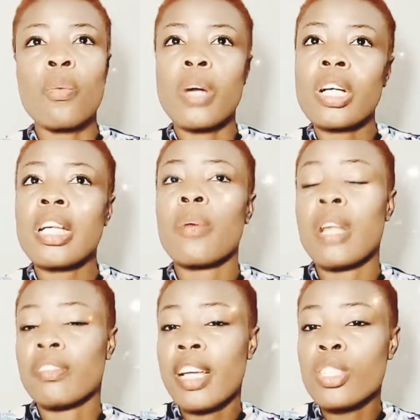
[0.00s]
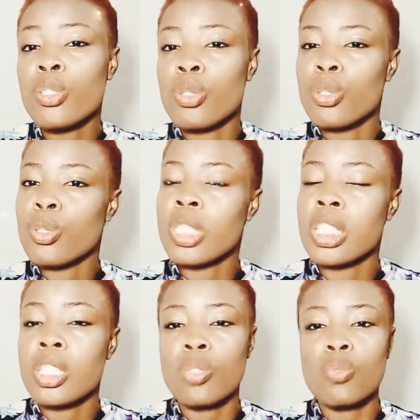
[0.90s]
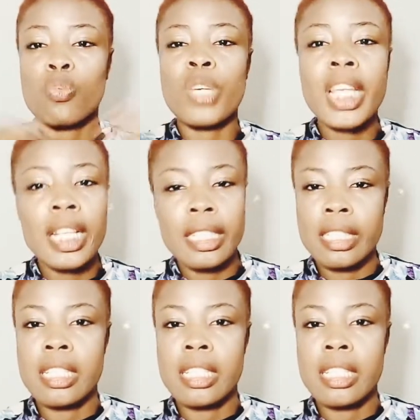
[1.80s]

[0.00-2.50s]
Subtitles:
well, I will advise you to use it weekly.